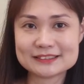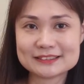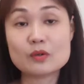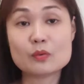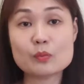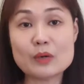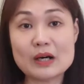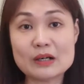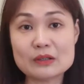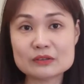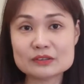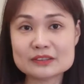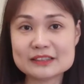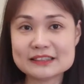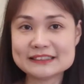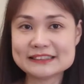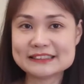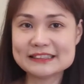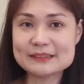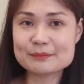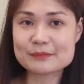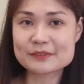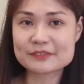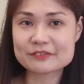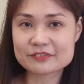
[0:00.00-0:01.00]
While the
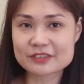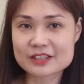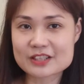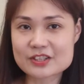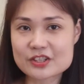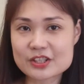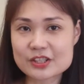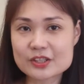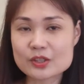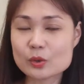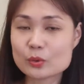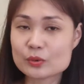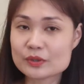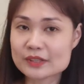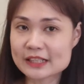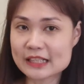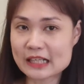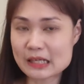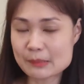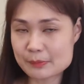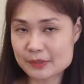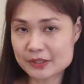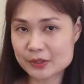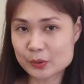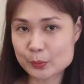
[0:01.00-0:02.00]
zipped version only
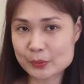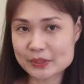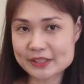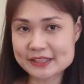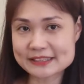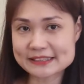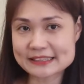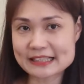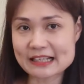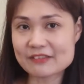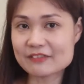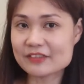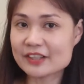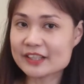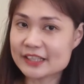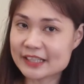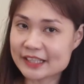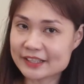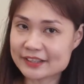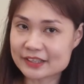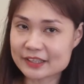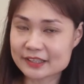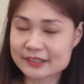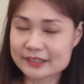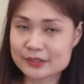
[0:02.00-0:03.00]
comes in 27
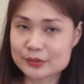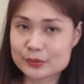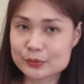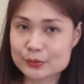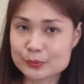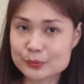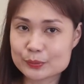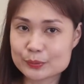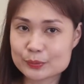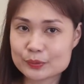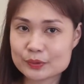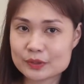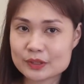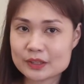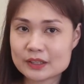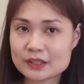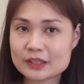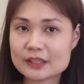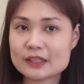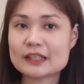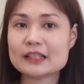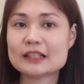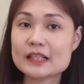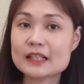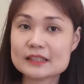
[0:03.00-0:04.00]
and 32.
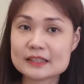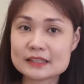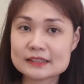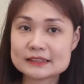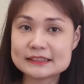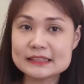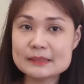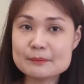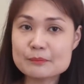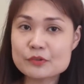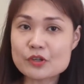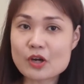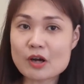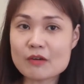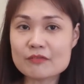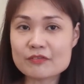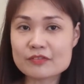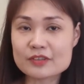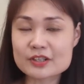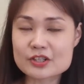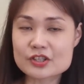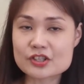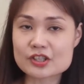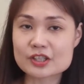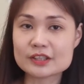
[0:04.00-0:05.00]
The zip top
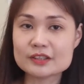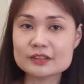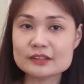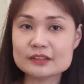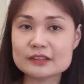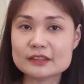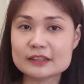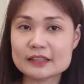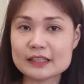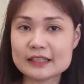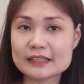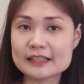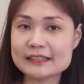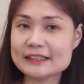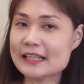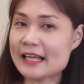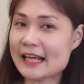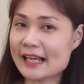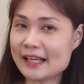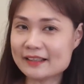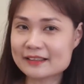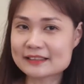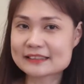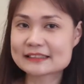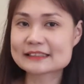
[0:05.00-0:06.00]
version
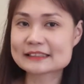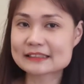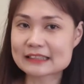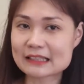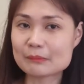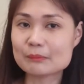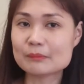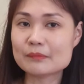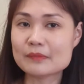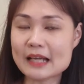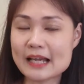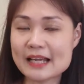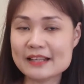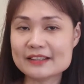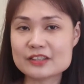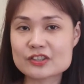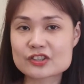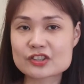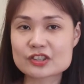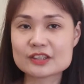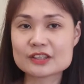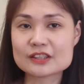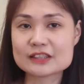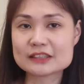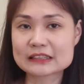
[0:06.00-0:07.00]
adds some
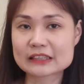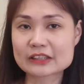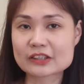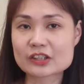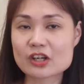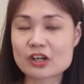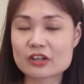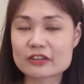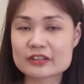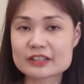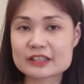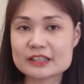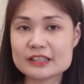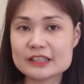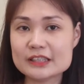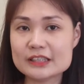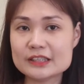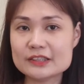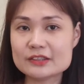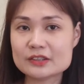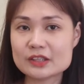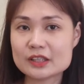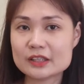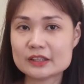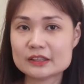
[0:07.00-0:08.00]
additional
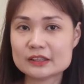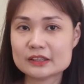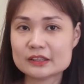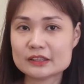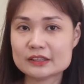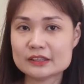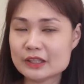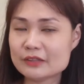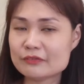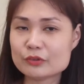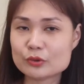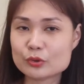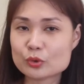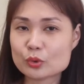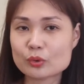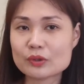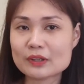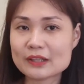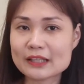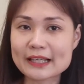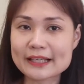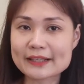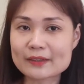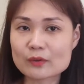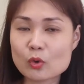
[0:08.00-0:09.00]
security if you don't
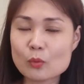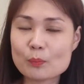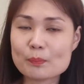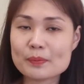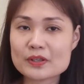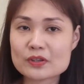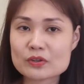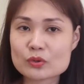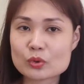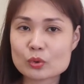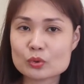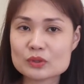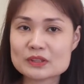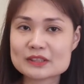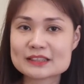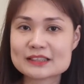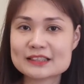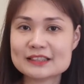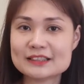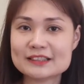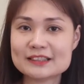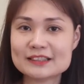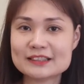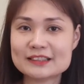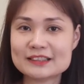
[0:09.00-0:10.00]
like open totes.